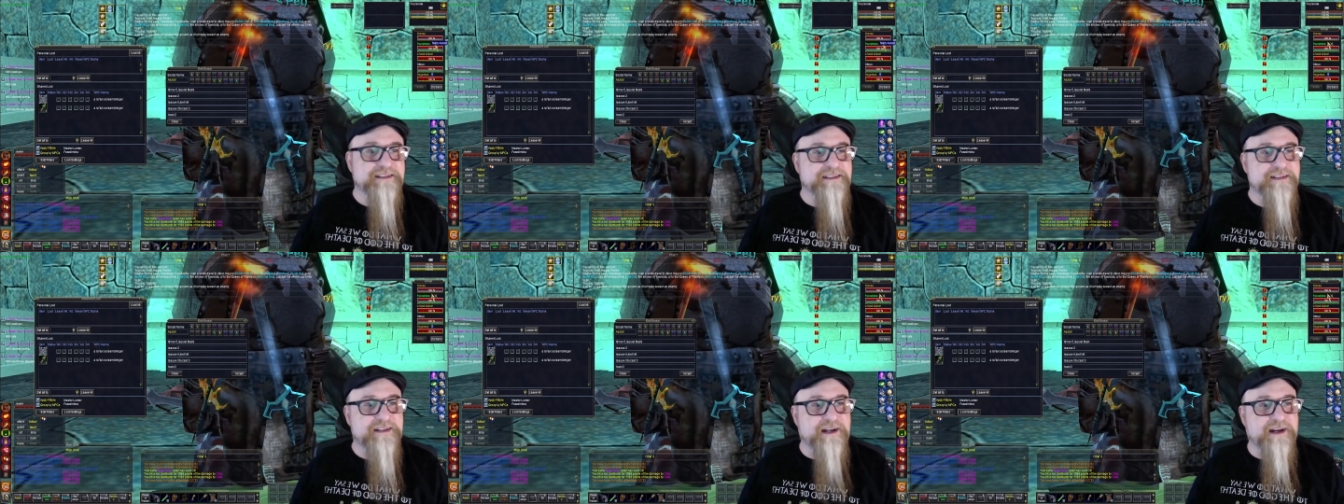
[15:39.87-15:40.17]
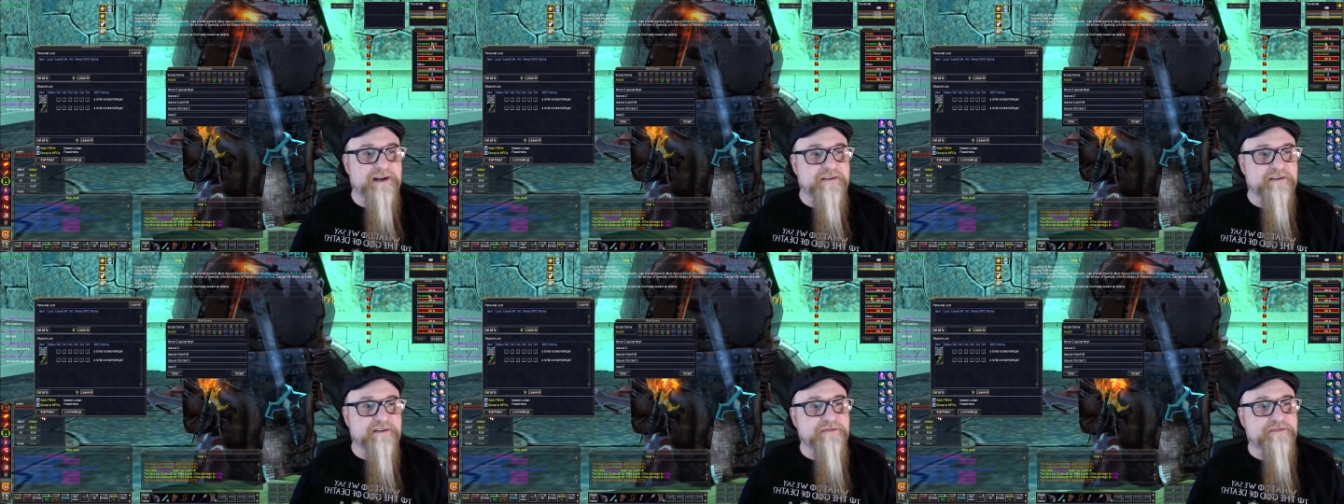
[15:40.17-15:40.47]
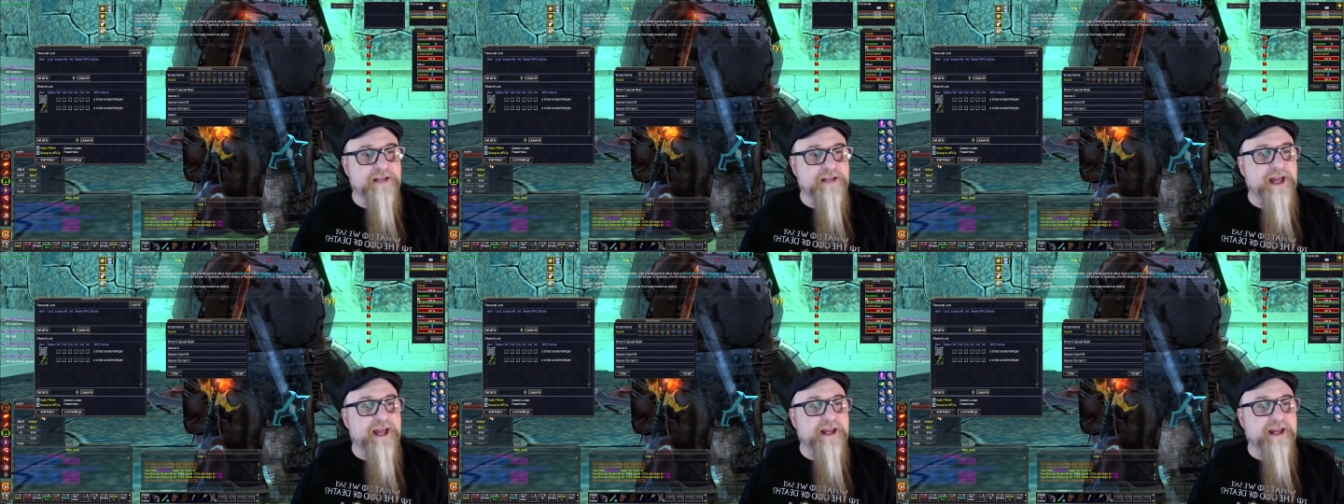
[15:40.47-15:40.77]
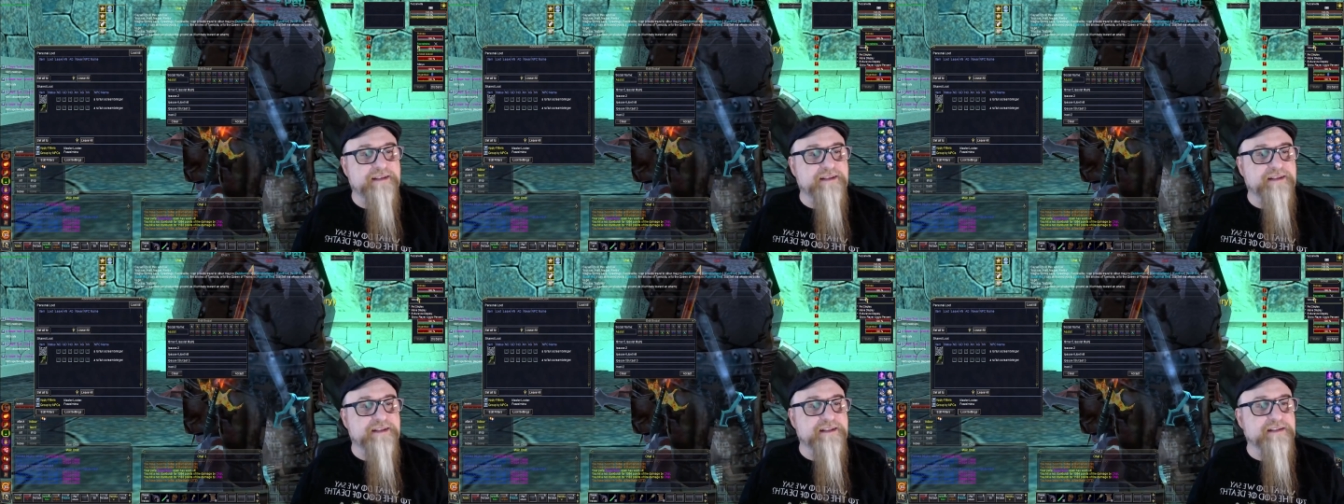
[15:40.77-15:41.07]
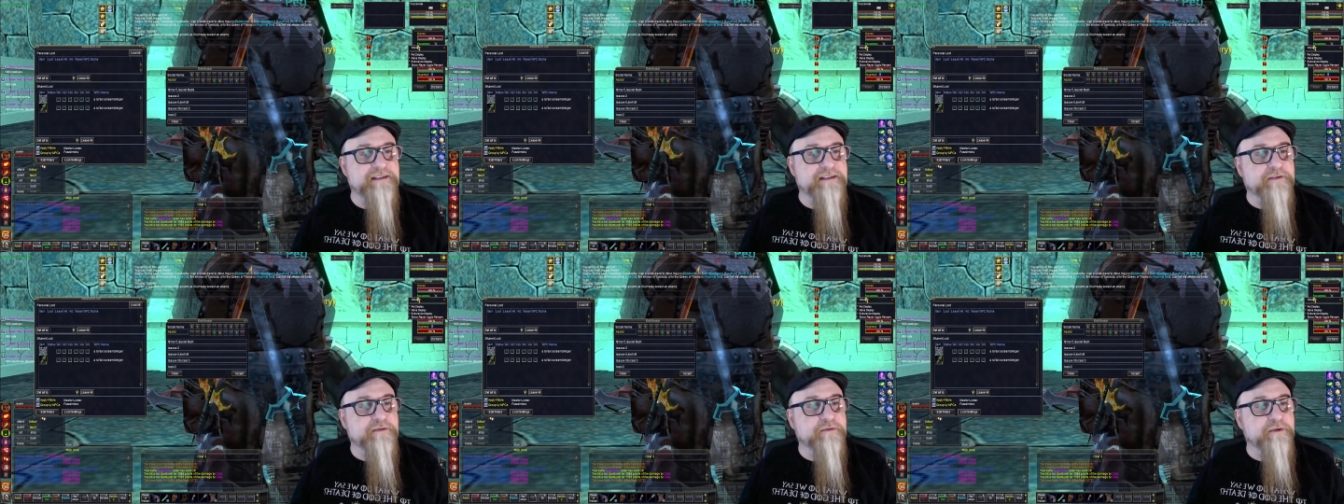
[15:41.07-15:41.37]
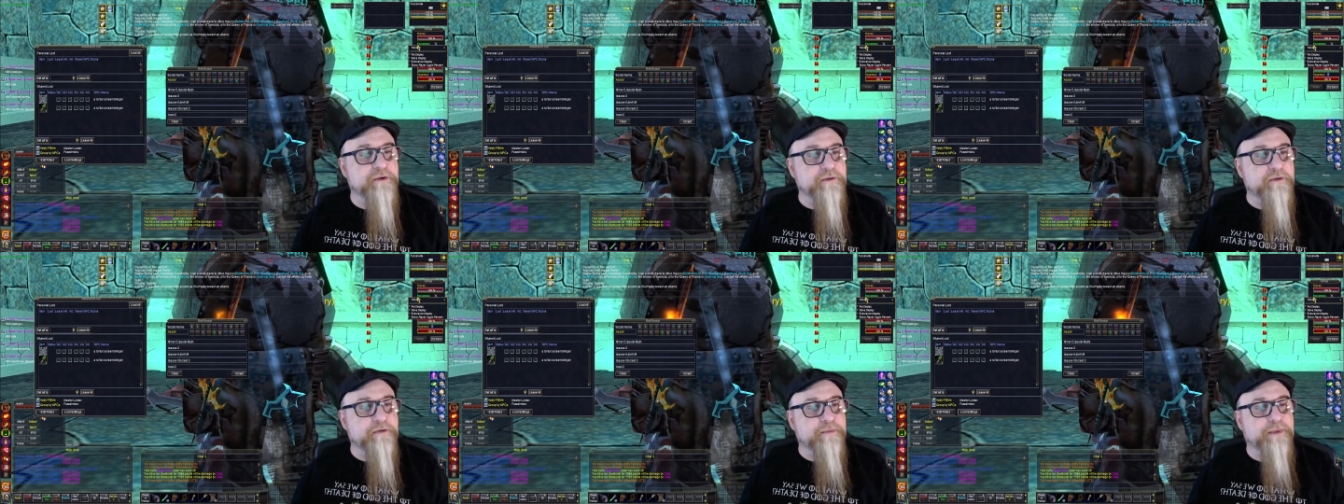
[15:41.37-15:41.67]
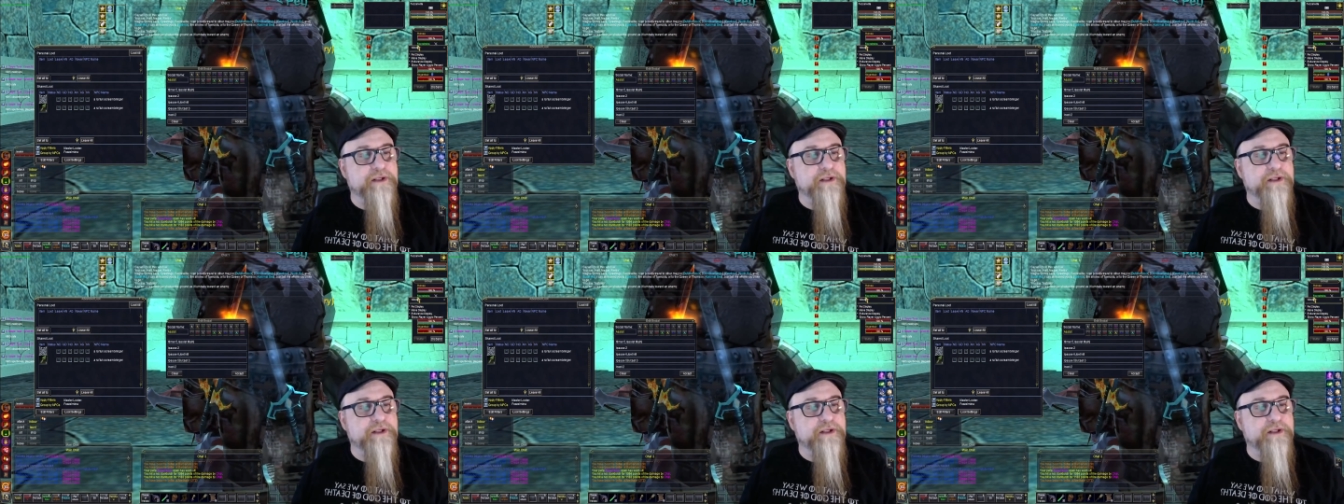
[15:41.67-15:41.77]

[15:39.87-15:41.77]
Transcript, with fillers: uh, flagged in the group.